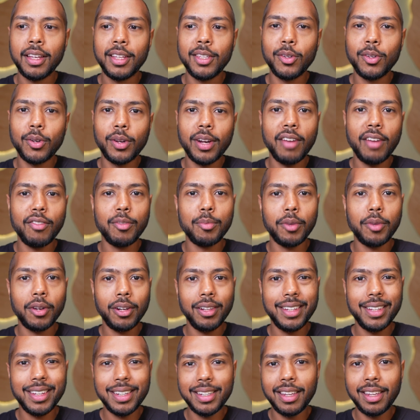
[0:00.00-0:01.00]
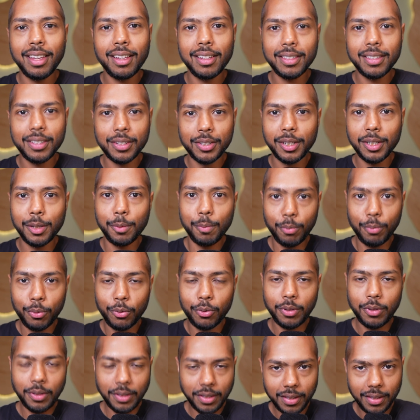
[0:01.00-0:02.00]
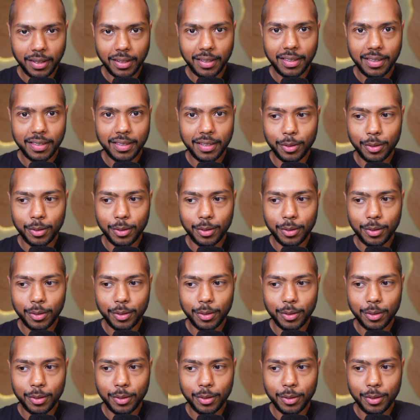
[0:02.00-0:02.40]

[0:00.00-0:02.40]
you could have a model that yields really poor results,